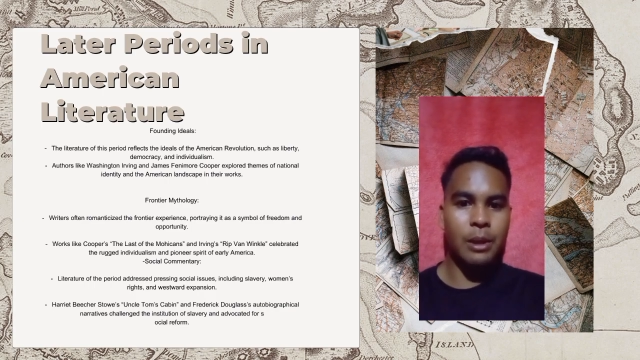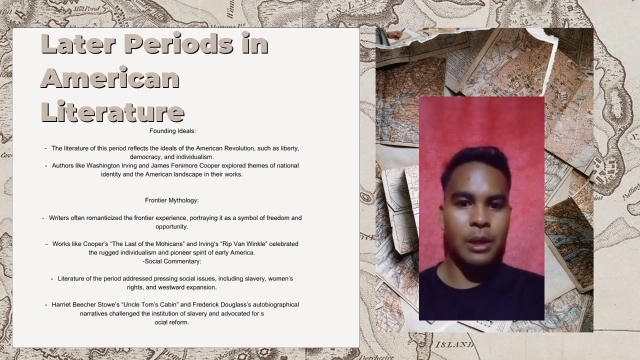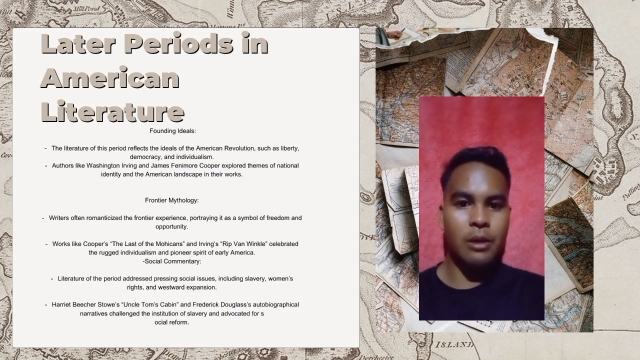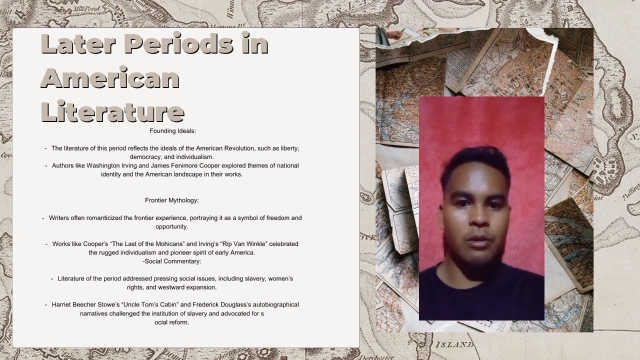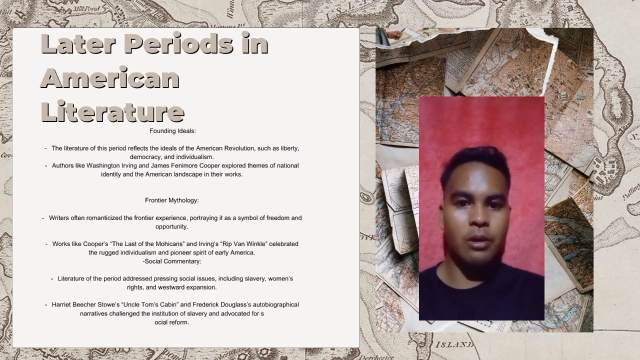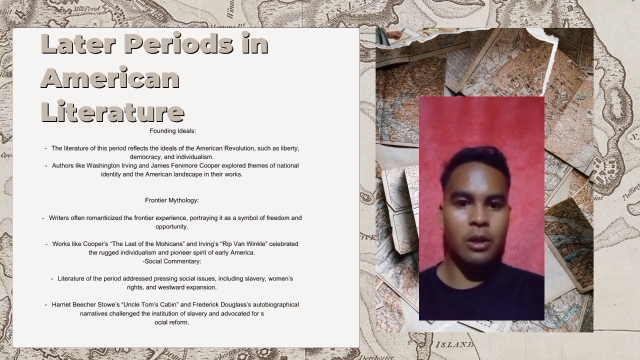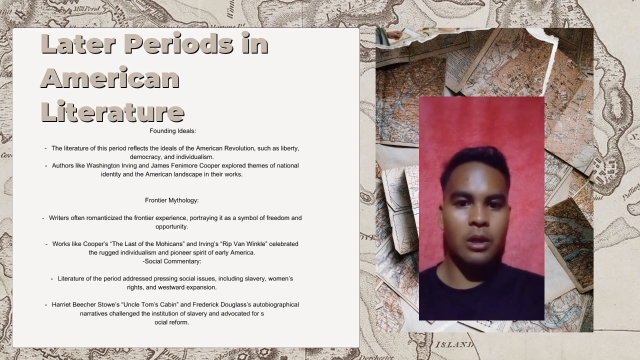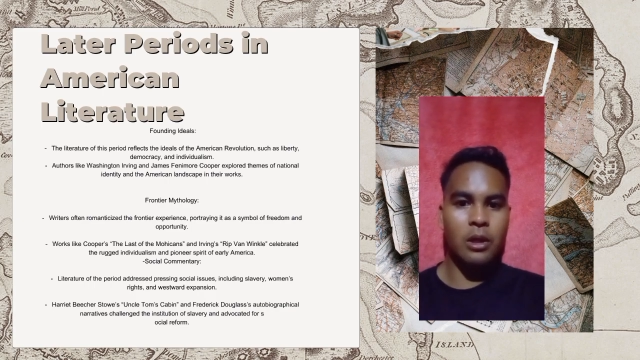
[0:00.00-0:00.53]

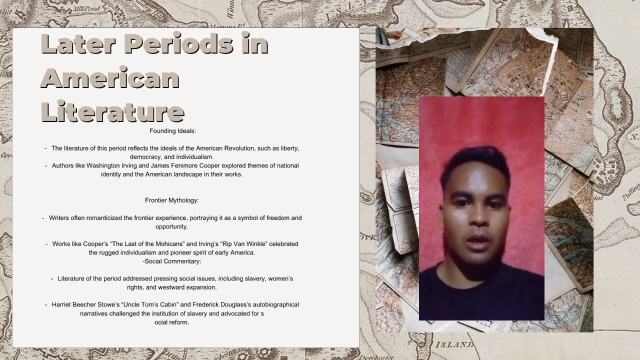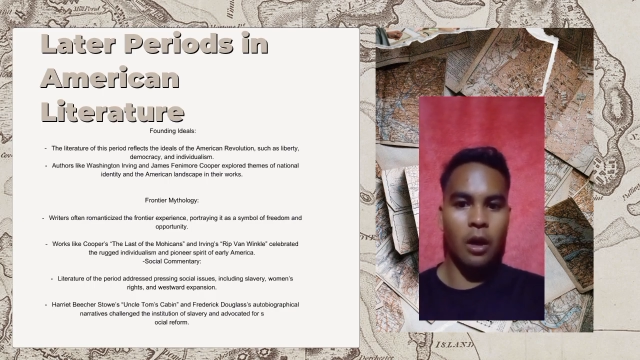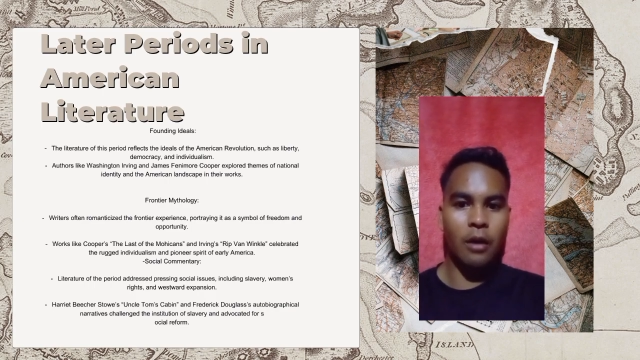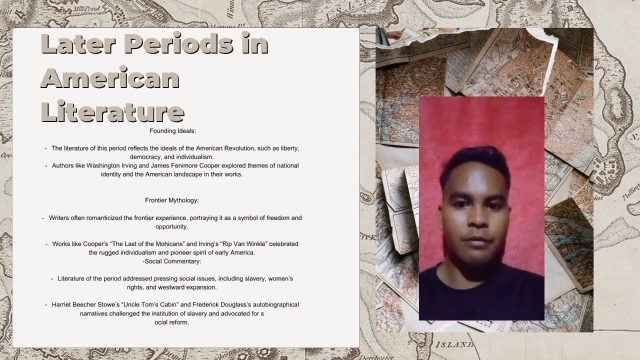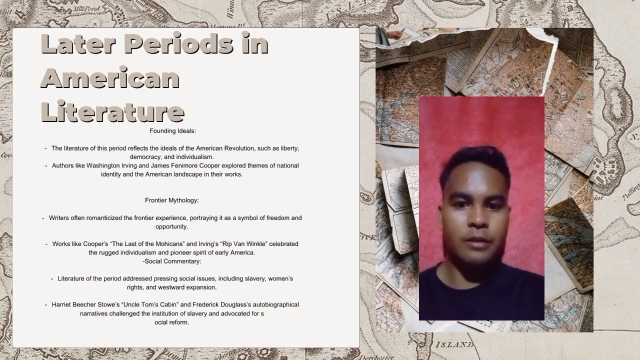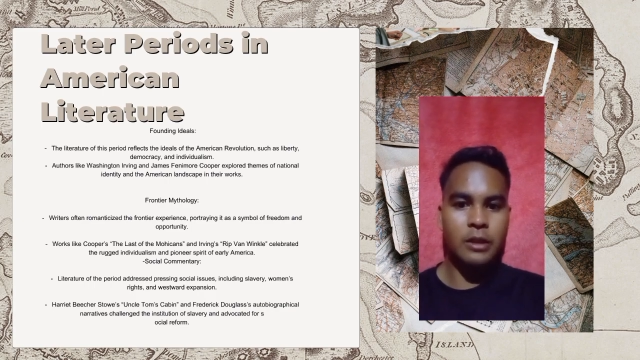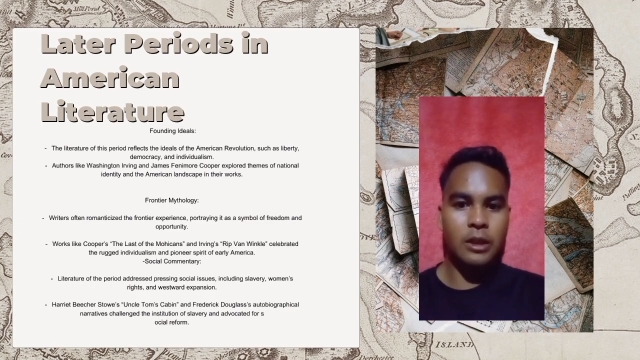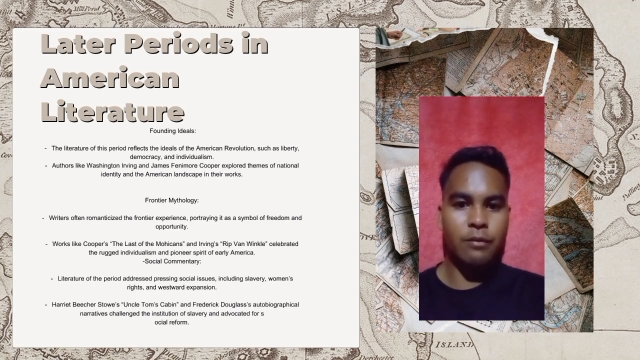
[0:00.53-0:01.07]
period
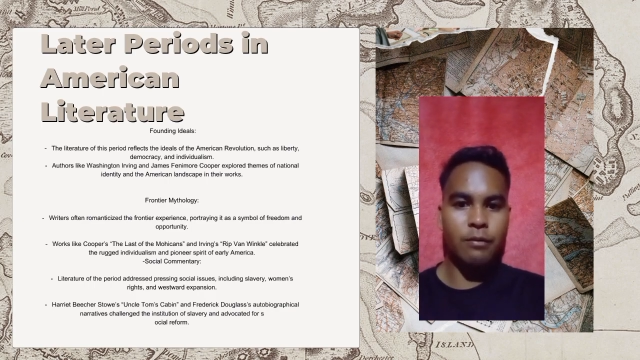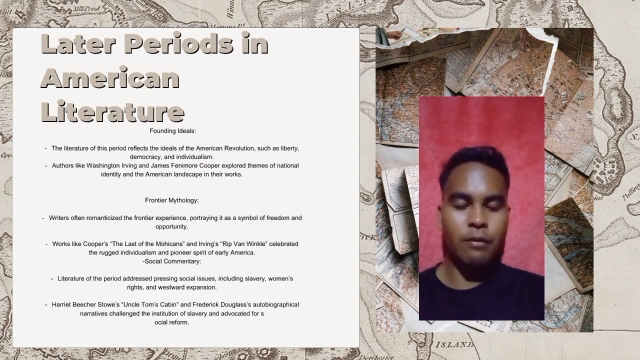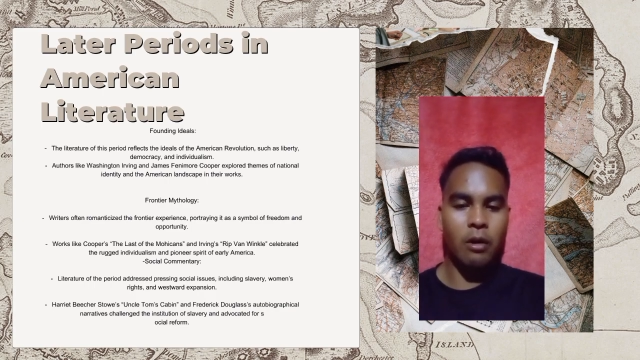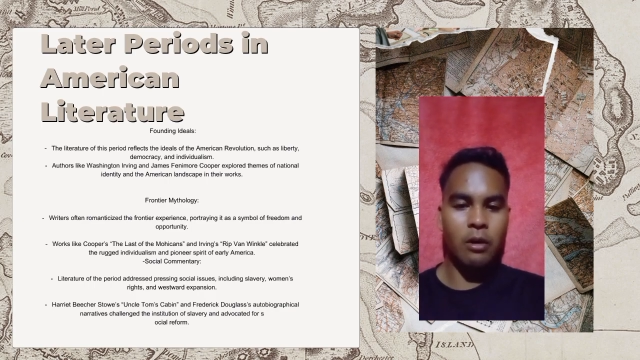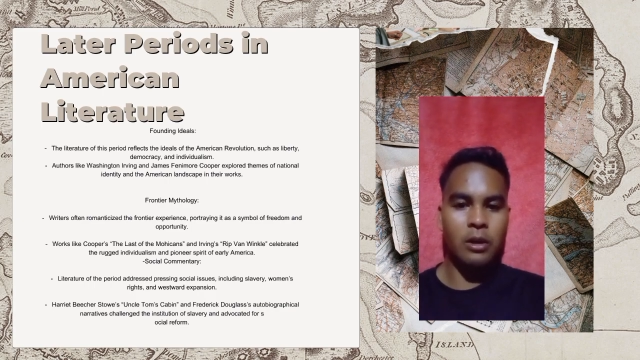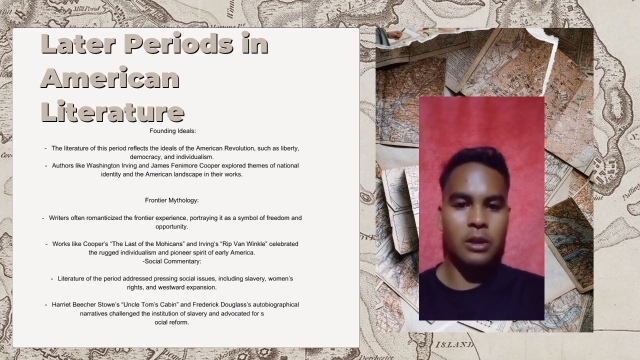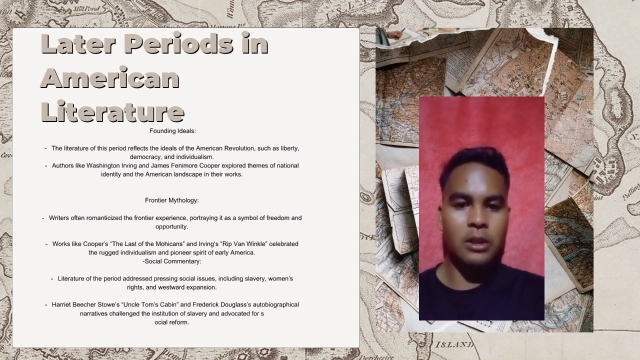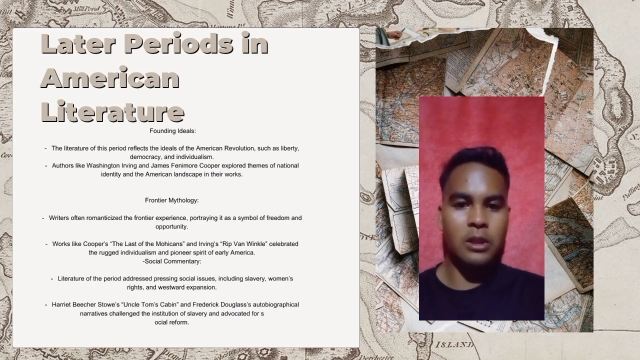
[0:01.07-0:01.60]
often
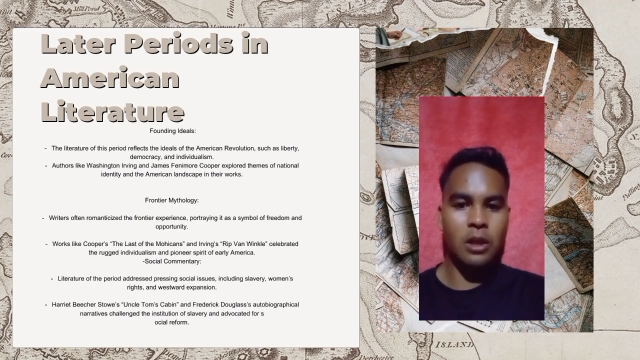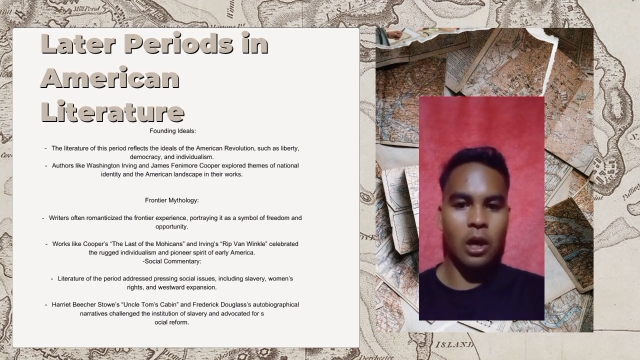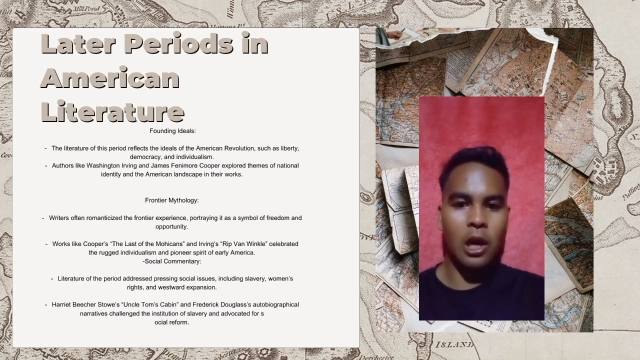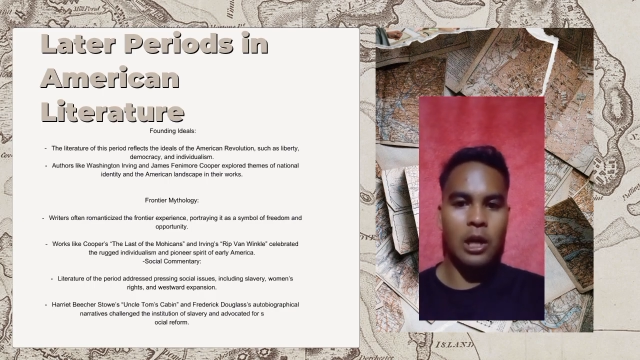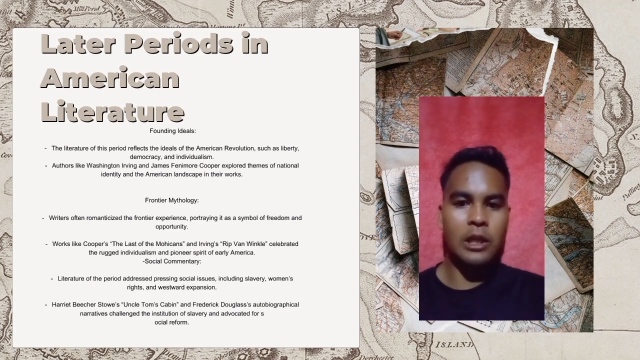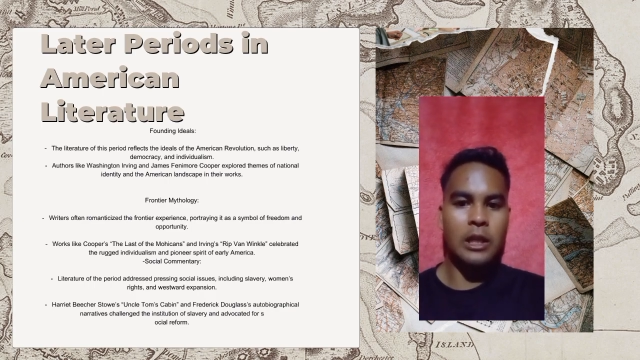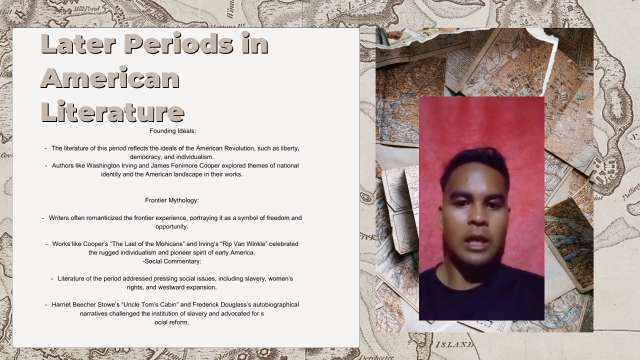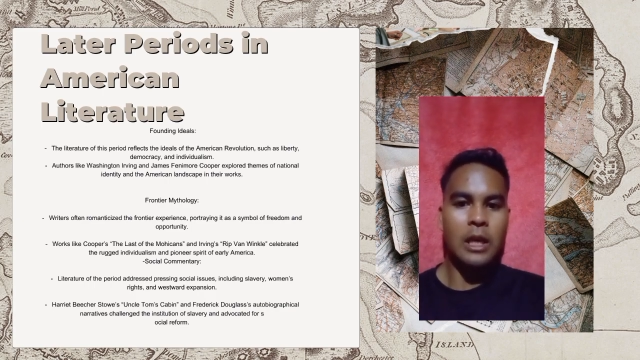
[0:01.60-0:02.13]
focused
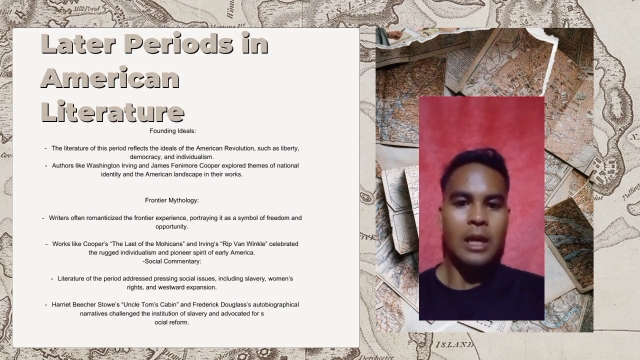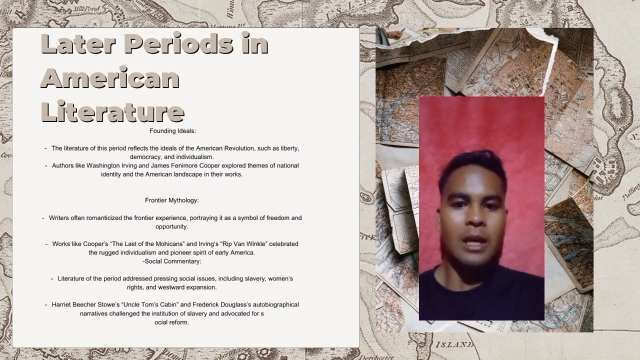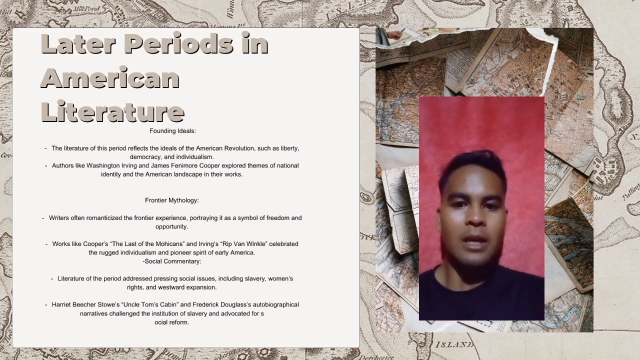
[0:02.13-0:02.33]
on